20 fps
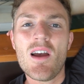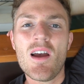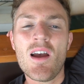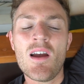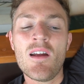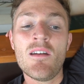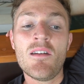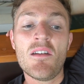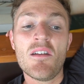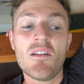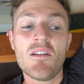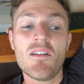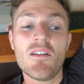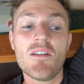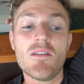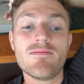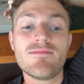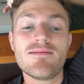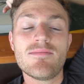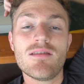And
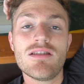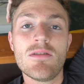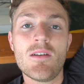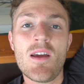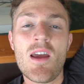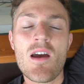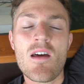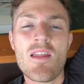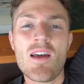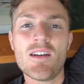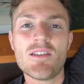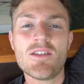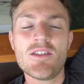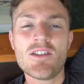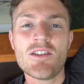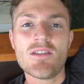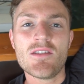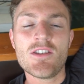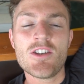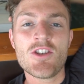yeah, that's
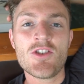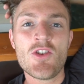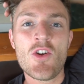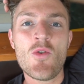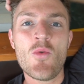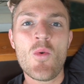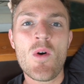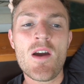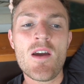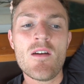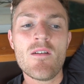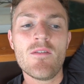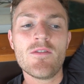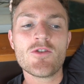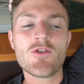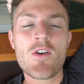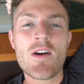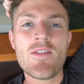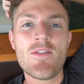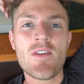it. There's no way of
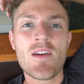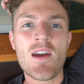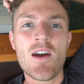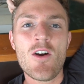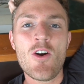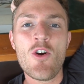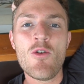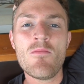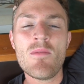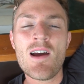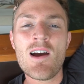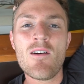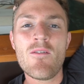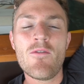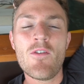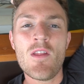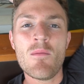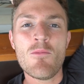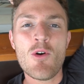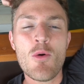trying to get home now
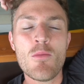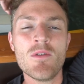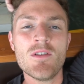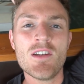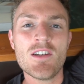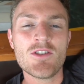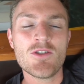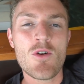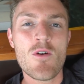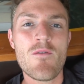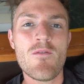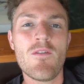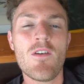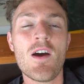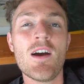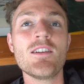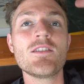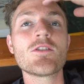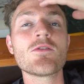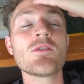for the moment. There's no
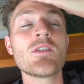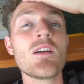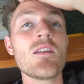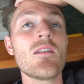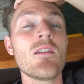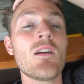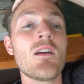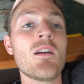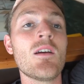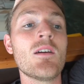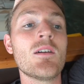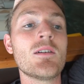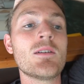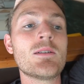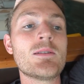flights or anything.